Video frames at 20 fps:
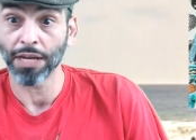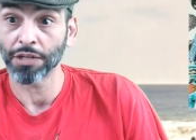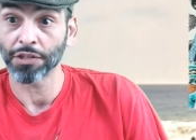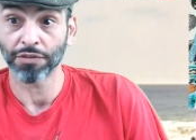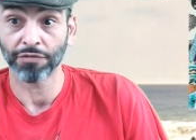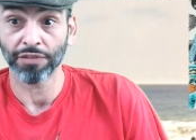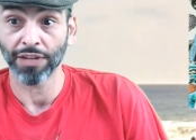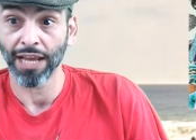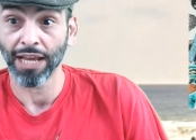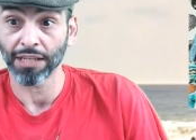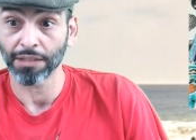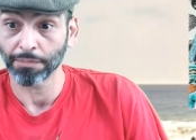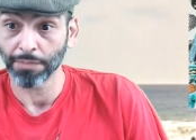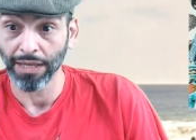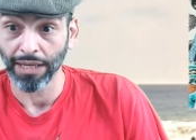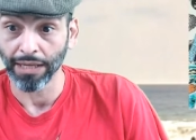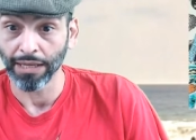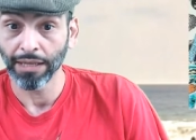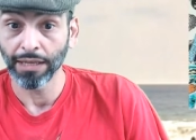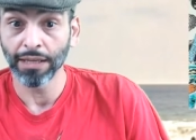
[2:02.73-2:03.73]
if you ask
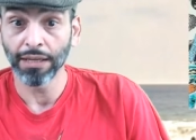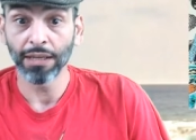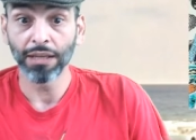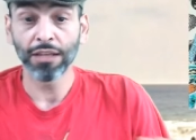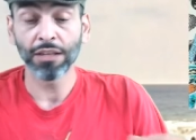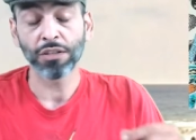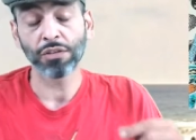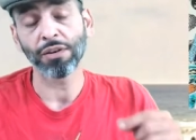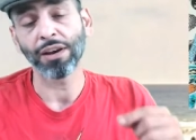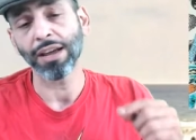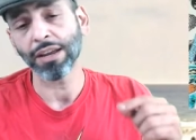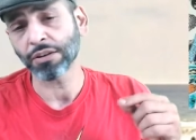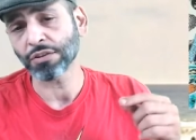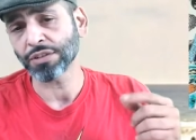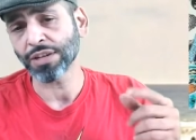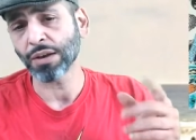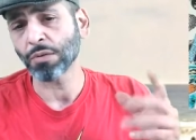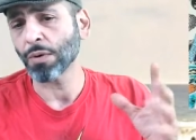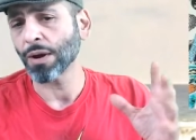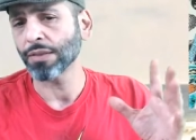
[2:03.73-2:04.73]
me. So I
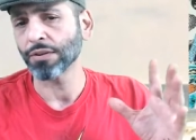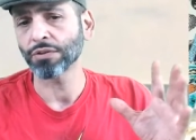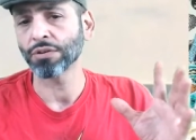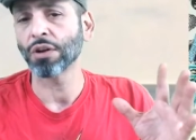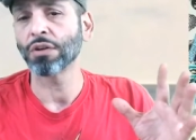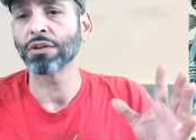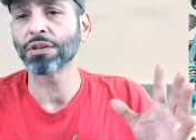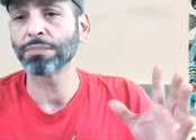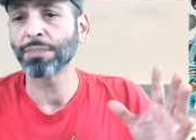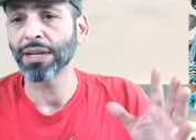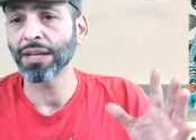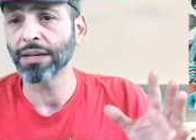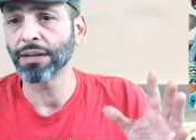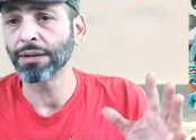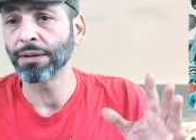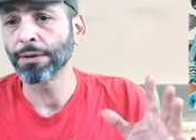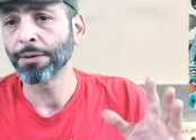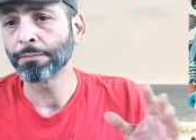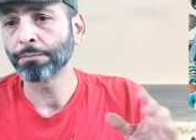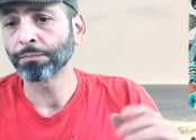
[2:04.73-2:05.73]
understand why there's always been
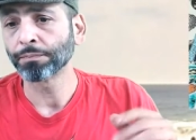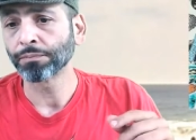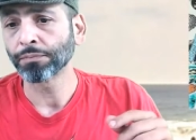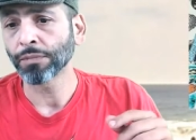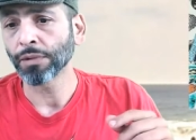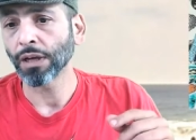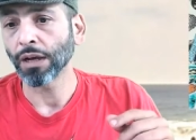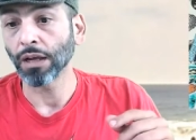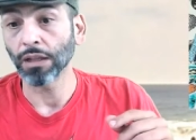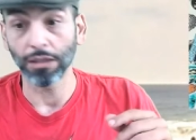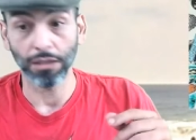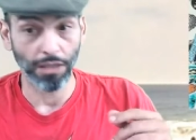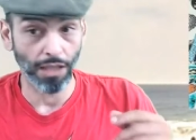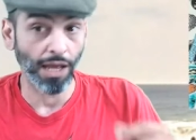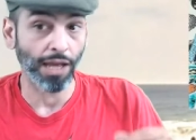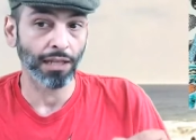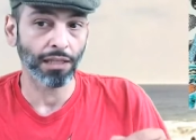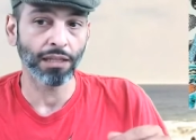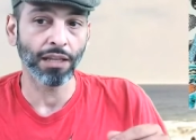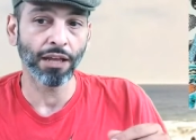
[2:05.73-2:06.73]
a lot
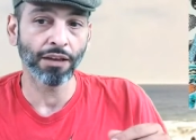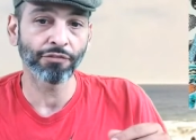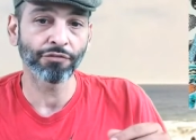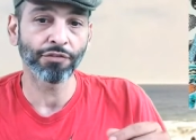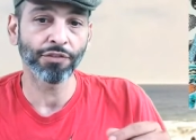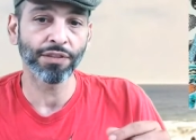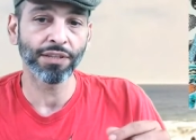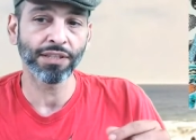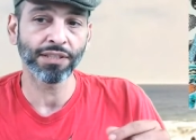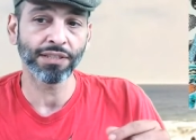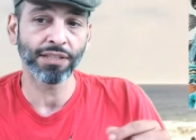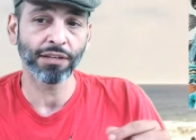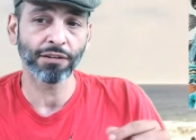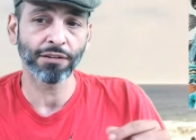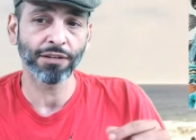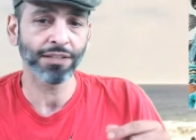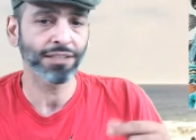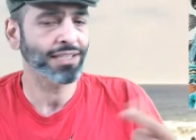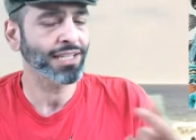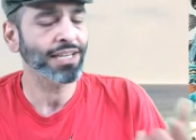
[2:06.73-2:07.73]
of love for this
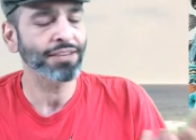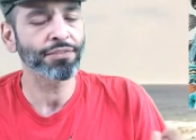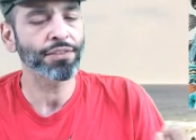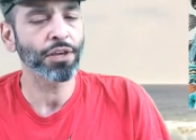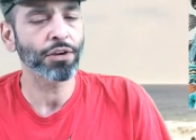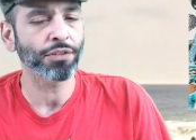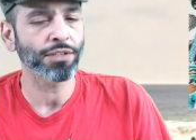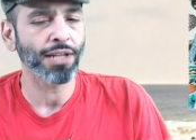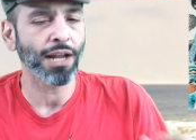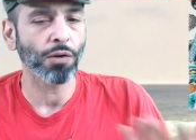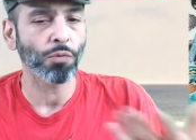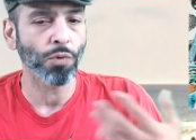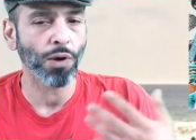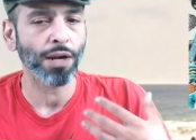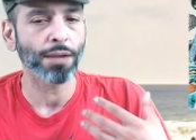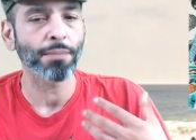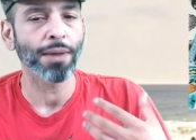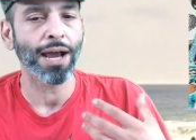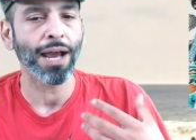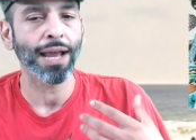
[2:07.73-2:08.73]
series, even though it's not one of
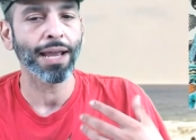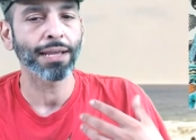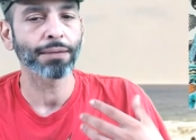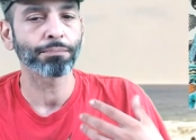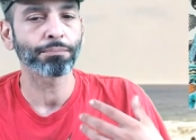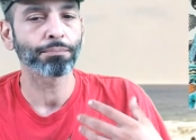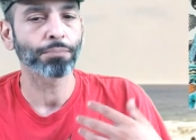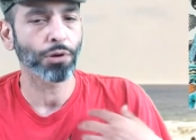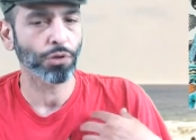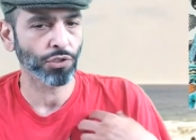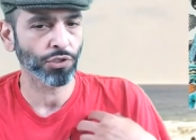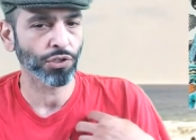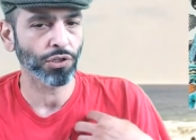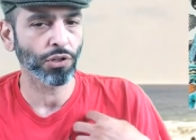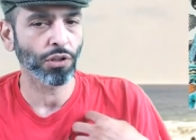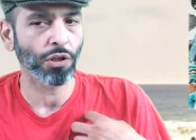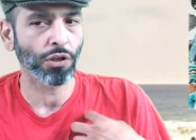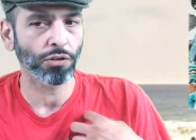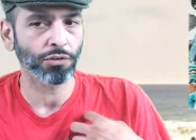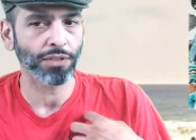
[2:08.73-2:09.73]
my personal
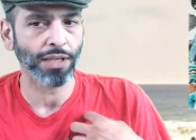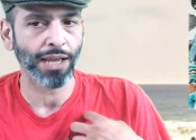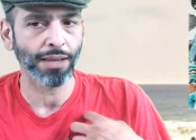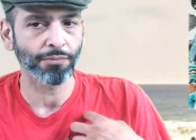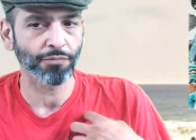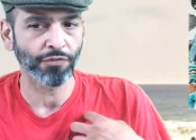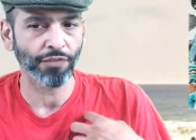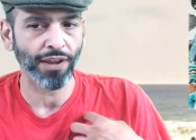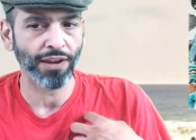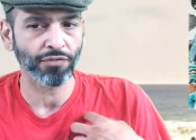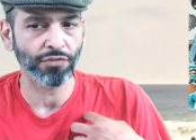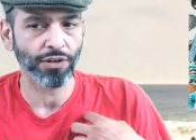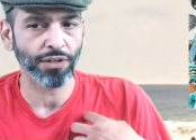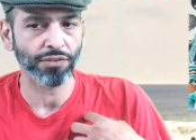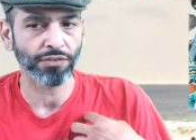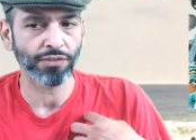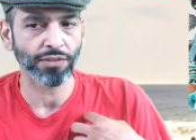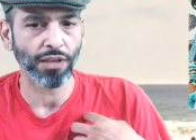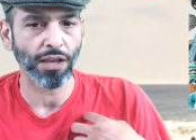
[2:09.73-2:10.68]
all time favorites.